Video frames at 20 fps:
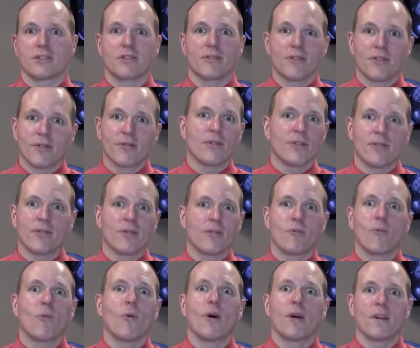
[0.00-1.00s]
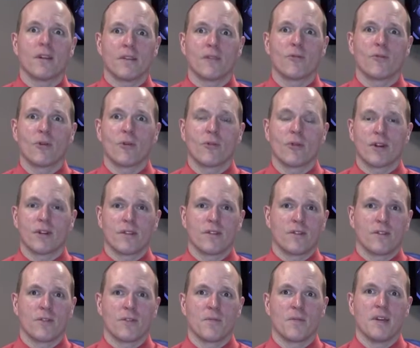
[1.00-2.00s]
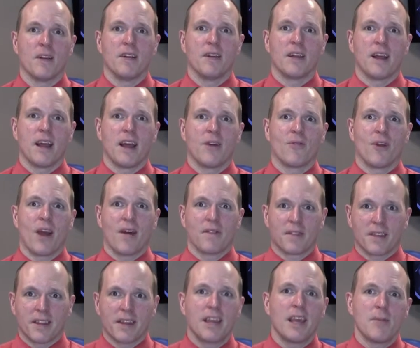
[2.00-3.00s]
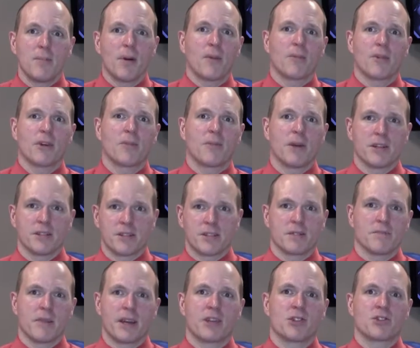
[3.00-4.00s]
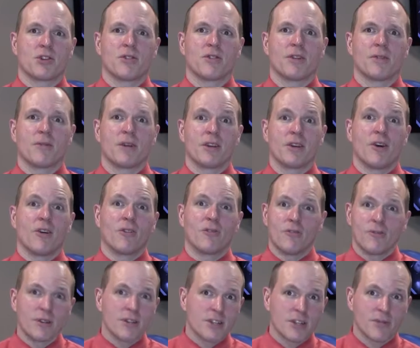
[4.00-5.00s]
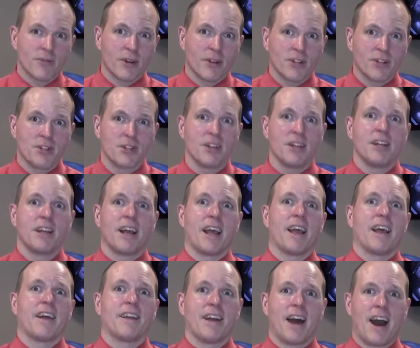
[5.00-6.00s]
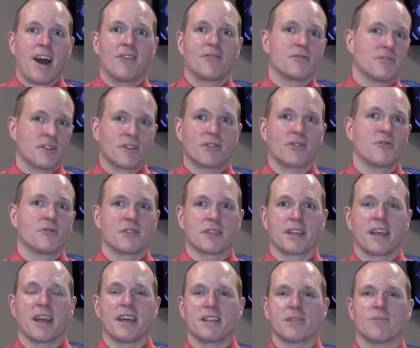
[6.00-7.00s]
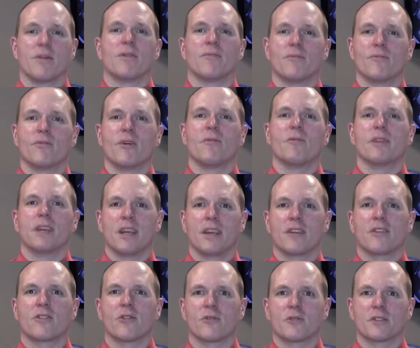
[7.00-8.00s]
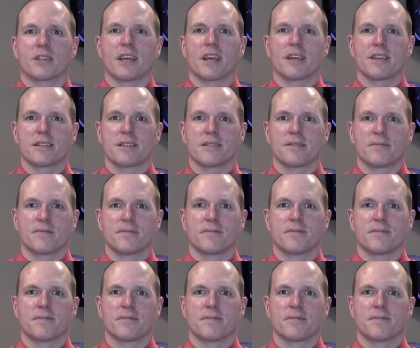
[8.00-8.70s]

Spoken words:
So they're one of the two. And we have to keep up with our patients and make sure that we know which is which and how to close the case when we need to close the case.